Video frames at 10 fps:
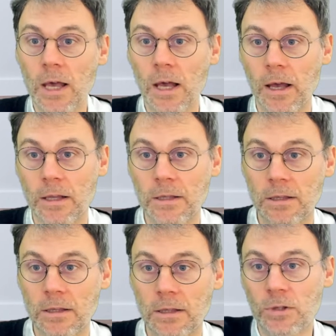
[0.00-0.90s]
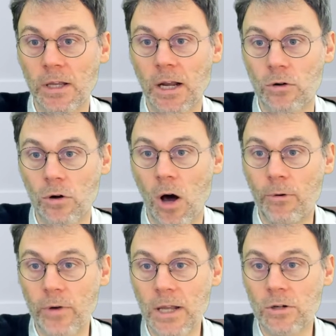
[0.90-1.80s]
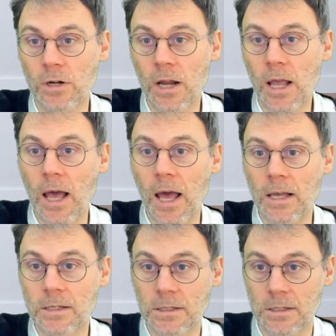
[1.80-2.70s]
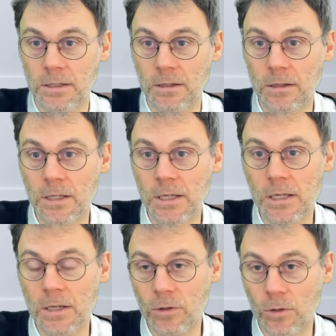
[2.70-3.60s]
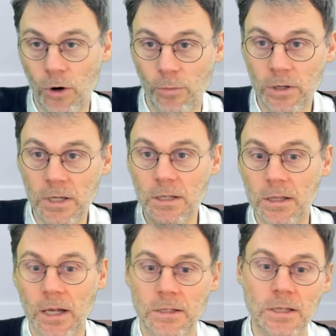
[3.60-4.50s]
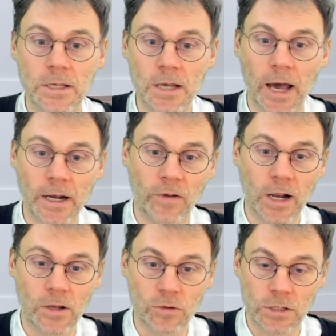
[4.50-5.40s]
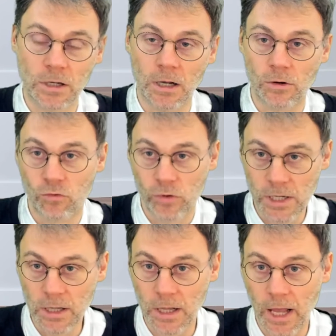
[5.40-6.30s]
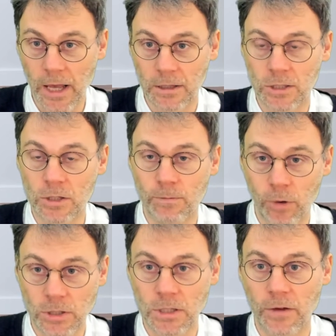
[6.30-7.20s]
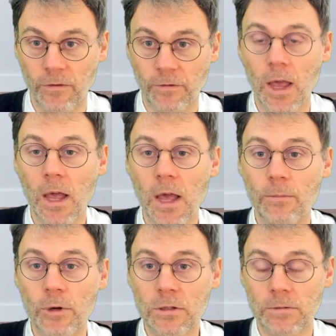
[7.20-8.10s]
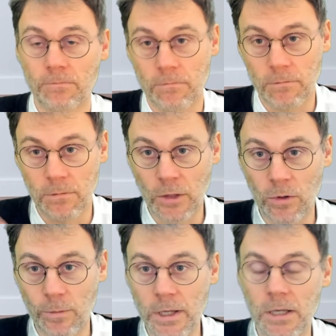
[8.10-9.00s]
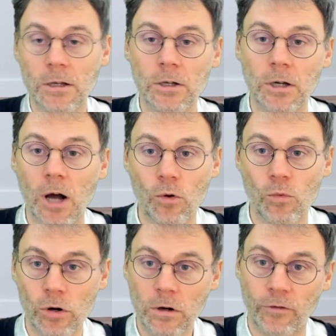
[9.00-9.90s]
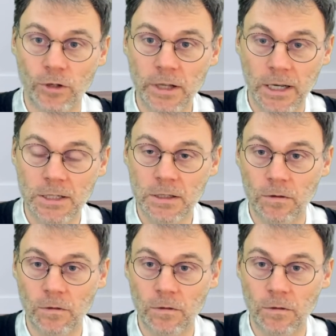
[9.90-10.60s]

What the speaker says: that this particular operator has the property that the eigenvalues are real and positive? But that will be our work for the next